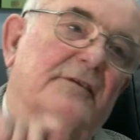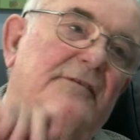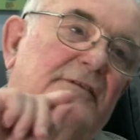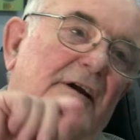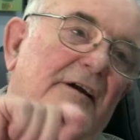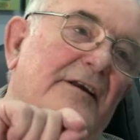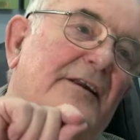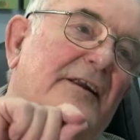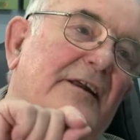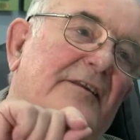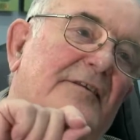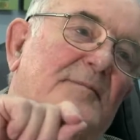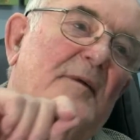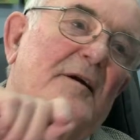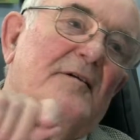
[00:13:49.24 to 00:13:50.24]
I say, in the
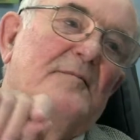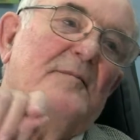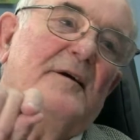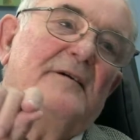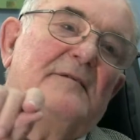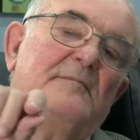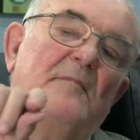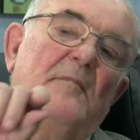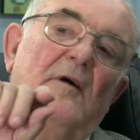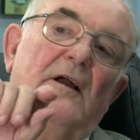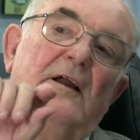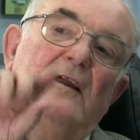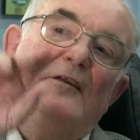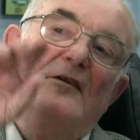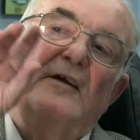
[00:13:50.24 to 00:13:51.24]

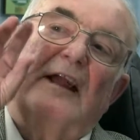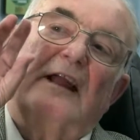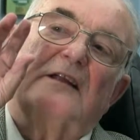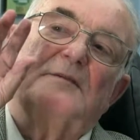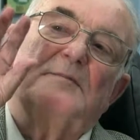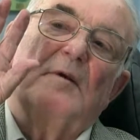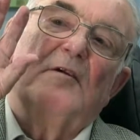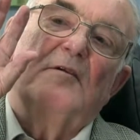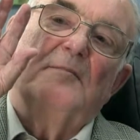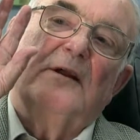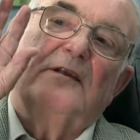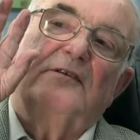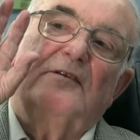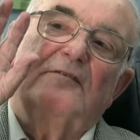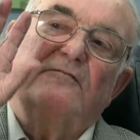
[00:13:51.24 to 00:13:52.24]

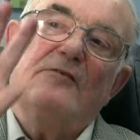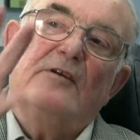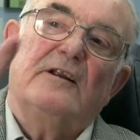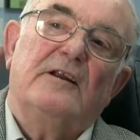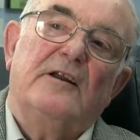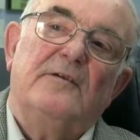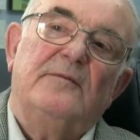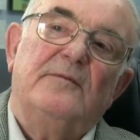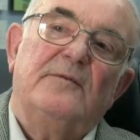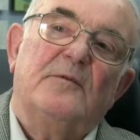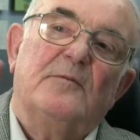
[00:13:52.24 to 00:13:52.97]
experimental, really,